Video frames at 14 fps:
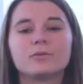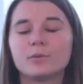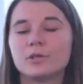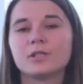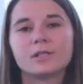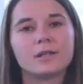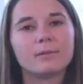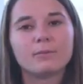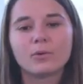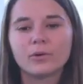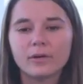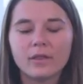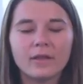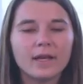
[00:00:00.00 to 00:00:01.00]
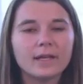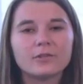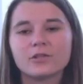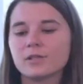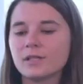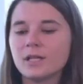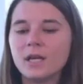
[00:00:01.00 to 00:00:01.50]
which is an important thing,
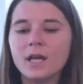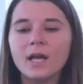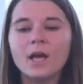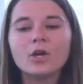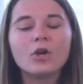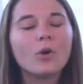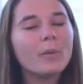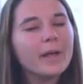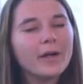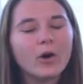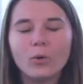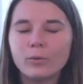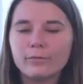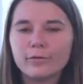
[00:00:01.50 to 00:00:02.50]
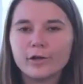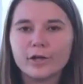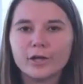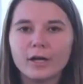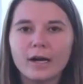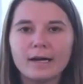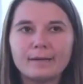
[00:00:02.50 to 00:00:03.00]
just going over